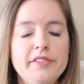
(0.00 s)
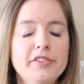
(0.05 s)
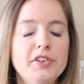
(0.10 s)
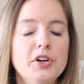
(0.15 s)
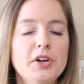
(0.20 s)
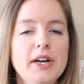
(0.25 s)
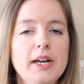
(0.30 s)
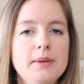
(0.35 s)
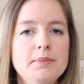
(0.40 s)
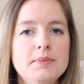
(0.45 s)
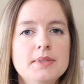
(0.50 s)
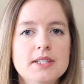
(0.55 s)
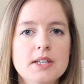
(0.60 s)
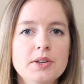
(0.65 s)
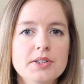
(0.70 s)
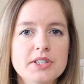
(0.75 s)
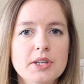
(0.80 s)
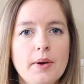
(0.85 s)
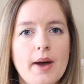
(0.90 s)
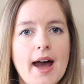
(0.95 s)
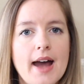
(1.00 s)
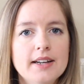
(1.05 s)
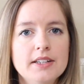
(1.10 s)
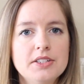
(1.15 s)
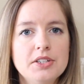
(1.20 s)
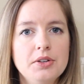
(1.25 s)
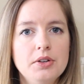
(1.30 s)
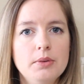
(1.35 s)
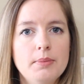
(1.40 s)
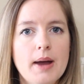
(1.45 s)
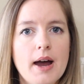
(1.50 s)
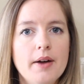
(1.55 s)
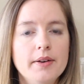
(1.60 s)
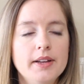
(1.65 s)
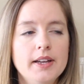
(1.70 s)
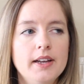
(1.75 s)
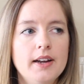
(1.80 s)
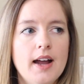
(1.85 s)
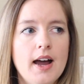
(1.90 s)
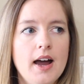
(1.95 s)
of grim, so-so attitude about
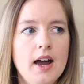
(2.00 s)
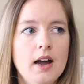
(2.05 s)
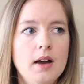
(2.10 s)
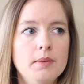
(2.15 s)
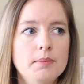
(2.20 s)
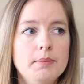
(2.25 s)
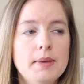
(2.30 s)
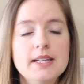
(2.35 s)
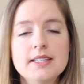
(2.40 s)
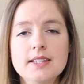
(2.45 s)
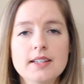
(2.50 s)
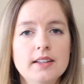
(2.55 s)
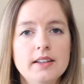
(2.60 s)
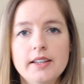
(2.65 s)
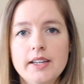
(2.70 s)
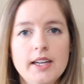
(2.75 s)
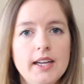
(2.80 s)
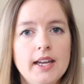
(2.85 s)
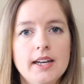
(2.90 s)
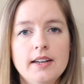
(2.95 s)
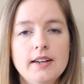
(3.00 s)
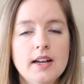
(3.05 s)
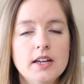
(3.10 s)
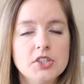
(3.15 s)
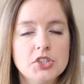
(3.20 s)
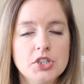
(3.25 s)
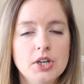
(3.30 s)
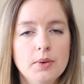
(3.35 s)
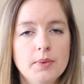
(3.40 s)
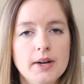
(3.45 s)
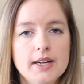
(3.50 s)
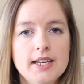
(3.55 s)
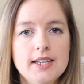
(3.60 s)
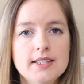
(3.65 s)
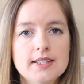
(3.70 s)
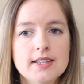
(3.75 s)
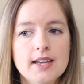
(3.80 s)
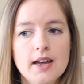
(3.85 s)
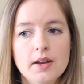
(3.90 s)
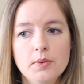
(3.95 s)
it. Basically, in a nutshell, what he
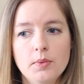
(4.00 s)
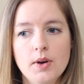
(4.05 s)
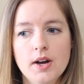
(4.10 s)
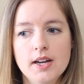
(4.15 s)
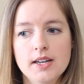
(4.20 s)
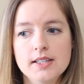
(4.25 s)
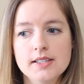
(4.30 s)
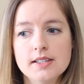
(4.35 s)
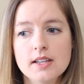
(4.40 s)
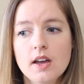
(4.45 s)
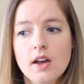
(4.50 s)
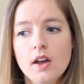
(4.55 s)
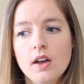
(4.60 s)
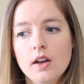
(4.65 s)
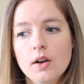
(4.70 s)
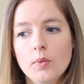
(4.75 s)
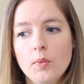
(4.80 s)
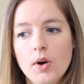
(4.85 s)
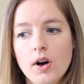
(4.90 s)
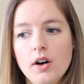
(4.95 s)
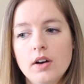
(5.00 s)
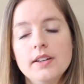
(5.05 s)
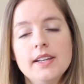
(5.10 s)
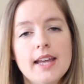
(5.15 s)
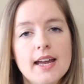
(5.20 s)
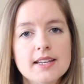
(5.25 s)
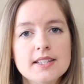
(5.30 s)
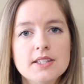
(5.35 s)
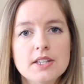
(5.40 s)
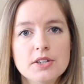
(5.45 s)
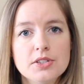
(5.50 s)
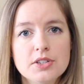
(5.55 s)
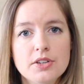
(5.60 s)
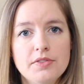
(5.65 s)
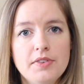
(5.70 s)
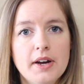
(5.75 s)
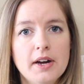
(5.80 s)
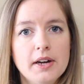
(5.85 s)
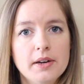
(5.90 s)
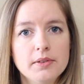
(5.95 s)
said was, well, yes, there's a
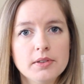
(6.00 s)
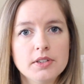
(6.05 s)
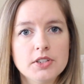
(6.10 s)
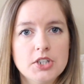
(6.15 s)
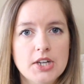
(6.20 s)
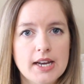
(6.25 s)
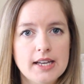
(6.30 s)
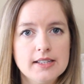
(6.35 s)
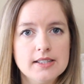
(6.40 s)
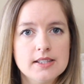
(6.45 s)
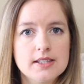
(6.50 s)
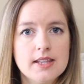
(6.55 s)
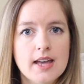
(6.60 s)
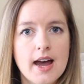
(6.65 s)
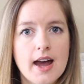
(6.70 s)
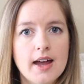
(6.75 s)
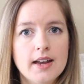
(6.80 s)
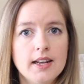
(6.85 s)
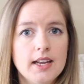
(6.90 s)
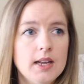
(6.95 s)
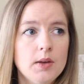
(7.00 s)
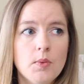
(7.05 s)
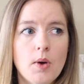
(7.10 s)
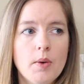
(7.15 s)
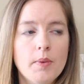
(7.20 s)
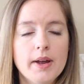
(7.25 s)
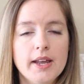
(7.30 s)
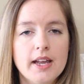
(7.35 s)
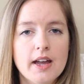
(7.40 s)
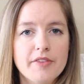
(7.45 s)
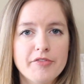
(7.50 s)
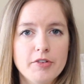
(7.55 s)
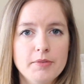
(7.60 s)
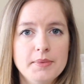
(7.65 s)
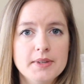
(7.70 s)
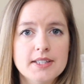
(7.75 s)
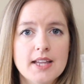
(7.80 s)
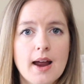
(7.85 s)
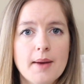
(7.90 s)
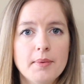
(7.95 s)
very real chance that he won't wake up from
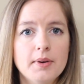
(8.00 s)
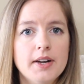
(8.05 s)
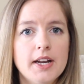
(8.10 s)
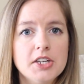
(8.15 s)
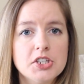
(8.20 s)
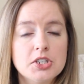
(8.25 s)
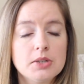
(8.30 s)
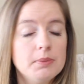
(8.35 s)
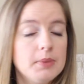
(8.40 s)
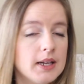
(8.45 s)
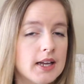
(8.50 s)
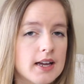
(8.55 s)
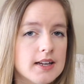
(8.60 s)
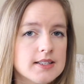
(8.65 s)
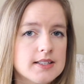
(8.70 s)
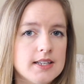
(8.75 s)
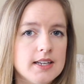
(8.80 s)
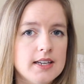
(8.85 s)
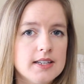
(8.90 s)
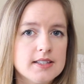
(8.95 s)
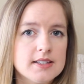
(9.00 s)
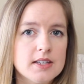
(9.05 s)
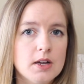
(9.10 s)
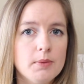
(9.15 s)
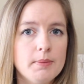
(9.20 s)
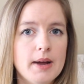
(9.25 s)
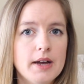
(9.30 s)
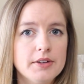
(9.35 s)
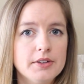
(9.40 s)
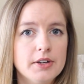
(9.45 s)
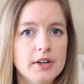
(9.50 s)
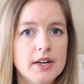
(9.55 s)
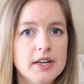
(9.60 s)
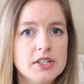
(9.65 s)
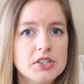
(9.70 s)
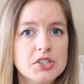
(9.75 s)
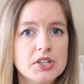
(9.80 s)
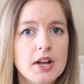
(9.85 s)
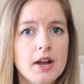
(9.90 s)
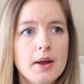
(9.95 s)
this hibernation because he is so
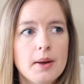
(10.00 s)
malnourished.